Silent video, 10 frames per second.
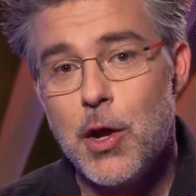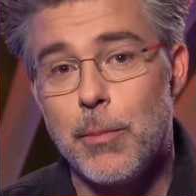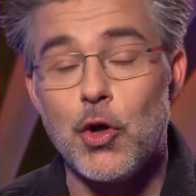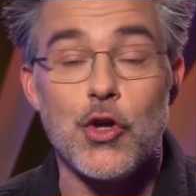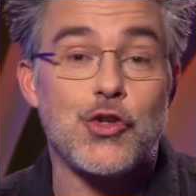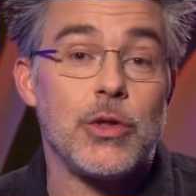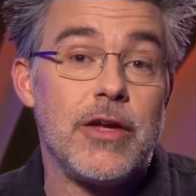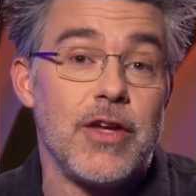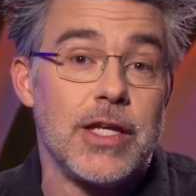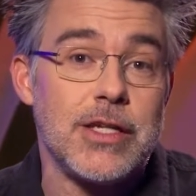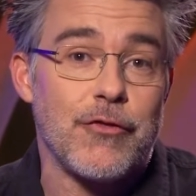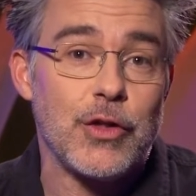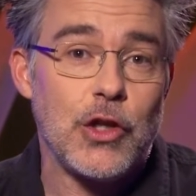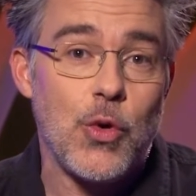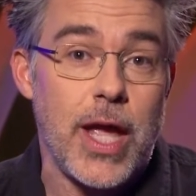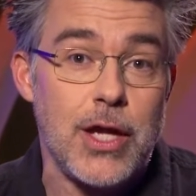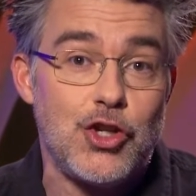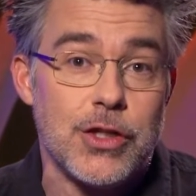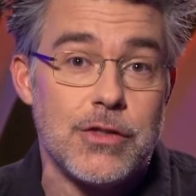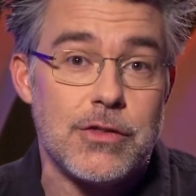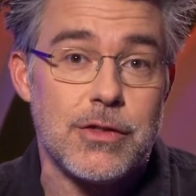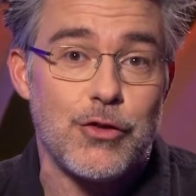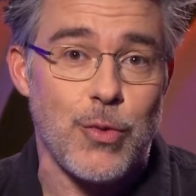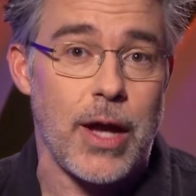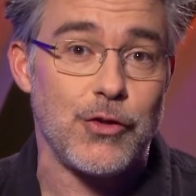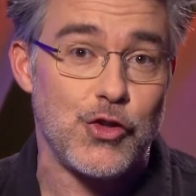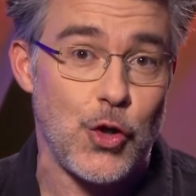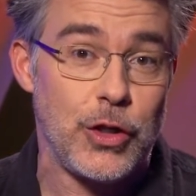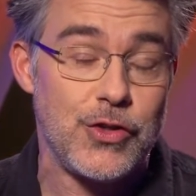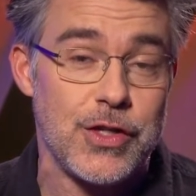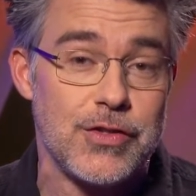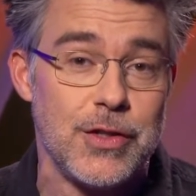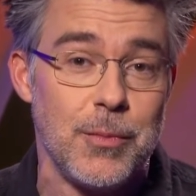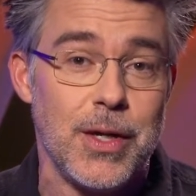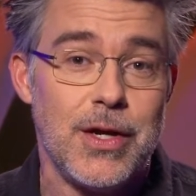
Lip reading: but also living in different locations throughout the solar system.